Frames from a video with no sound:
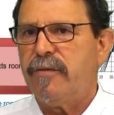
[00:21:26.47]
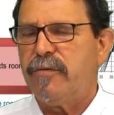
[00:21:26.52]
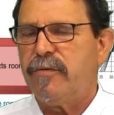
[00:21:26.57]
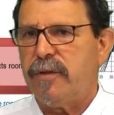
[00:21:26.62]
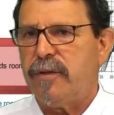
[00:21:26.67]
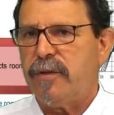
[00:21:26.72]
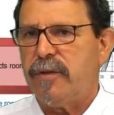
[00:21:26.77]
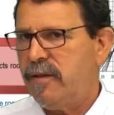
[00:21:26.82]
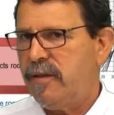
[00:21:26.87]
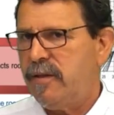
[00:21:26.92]

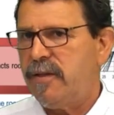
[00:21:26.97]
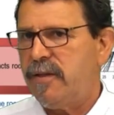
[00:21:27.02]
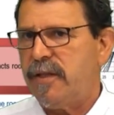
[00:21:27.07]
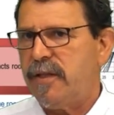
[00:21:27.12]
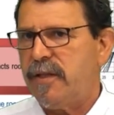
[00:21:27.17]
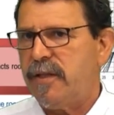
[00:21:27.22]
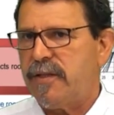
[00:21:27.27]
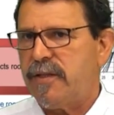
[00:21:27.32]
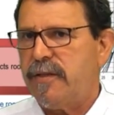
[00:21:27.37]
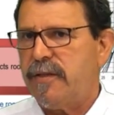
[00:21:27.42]
for instance,
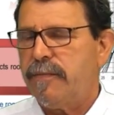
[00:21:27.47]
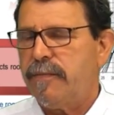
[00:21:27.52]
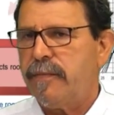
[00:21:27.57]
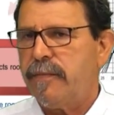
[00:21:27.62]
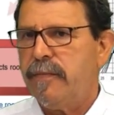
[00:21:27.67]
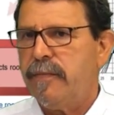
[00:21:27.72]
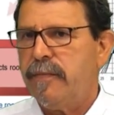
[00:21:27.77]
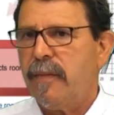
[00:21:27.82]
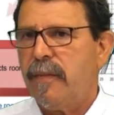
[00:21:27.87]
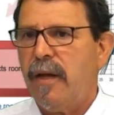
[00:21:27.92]
is.
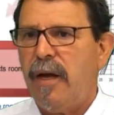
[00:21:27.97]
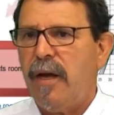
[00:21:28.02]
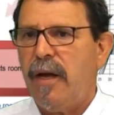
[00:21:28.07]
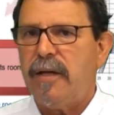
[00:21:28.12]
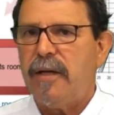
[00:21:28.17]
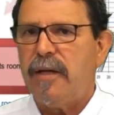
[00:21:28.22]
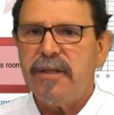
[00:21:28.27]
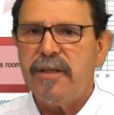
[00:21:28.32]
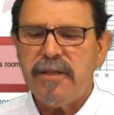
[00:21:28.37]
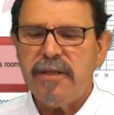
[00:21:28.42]

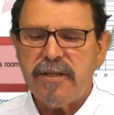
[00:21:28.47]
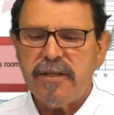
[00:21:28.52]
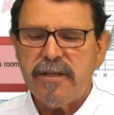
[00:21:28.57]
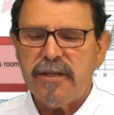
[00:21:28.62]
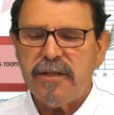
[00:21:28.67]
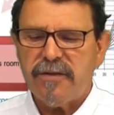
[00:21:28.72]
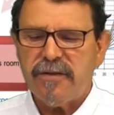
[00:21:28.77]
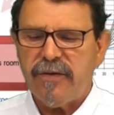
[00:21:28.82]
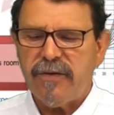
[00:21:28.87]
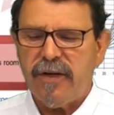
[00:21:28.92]
And this
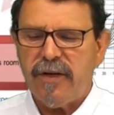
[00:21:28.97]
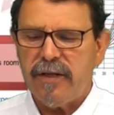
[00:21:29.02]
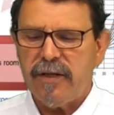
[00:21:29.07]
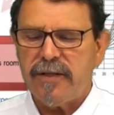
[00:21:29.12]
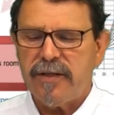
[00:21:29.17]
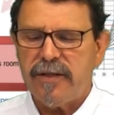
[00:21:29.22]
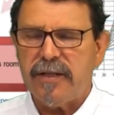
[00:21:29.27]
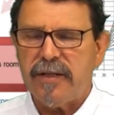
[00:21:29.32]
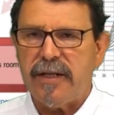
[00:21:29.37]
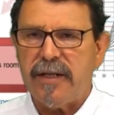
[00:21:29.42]
is
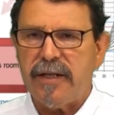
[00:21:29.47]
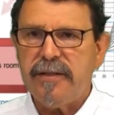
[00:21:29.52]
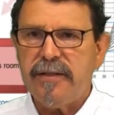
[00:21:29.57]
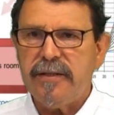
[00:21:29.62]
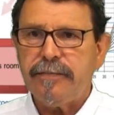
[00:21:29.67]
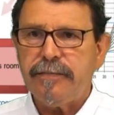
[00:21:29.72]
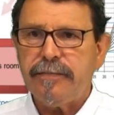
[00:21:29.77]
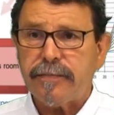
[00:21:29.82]
finally done